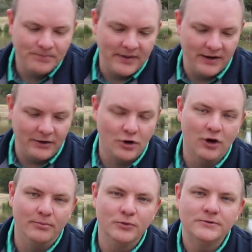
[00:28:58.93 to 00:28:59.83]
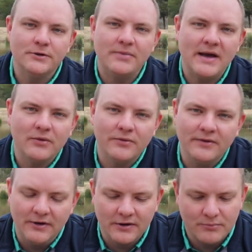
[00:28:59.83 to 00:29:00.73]
then a car booster pack
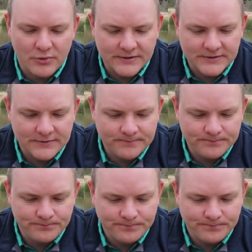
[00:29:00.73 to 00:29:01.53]
air compressor.